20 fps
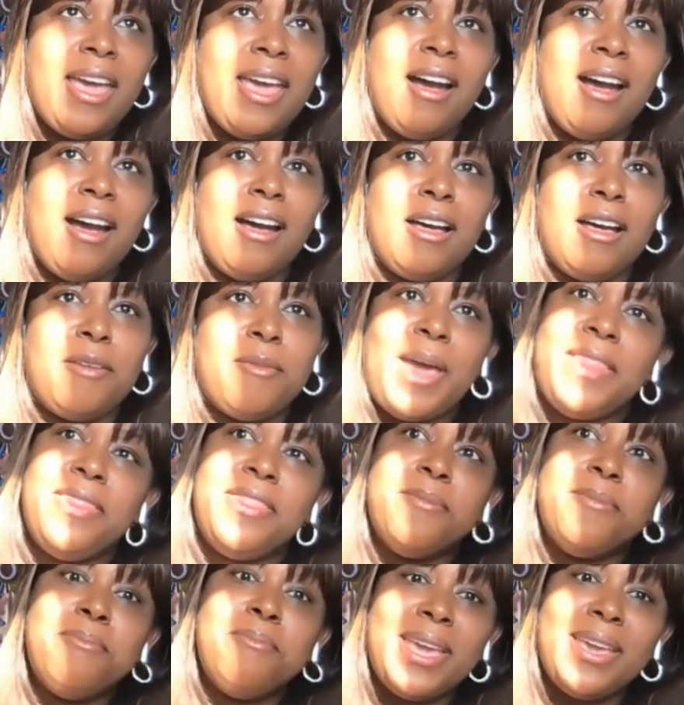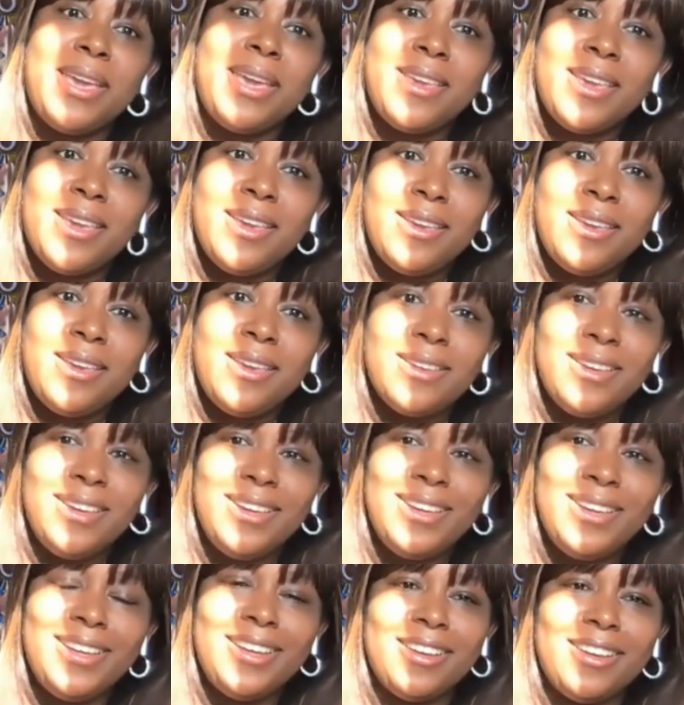um, and the making
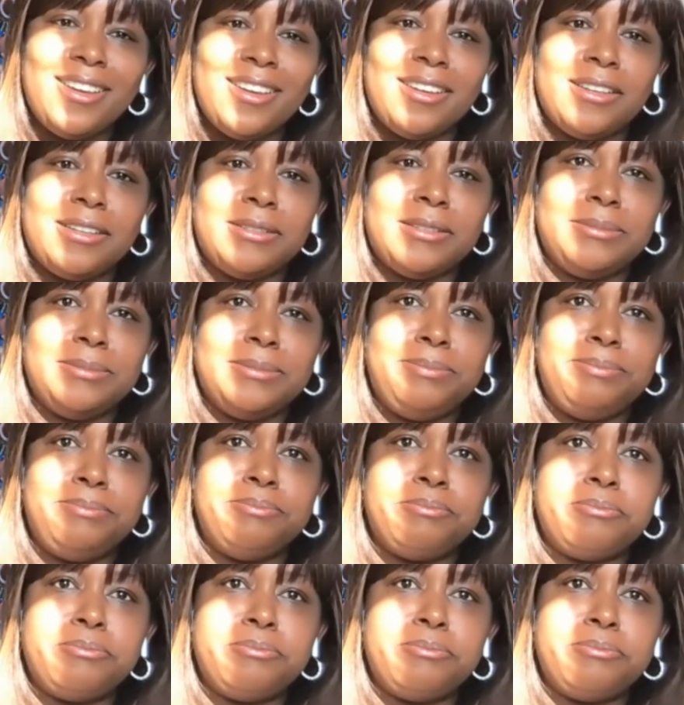um,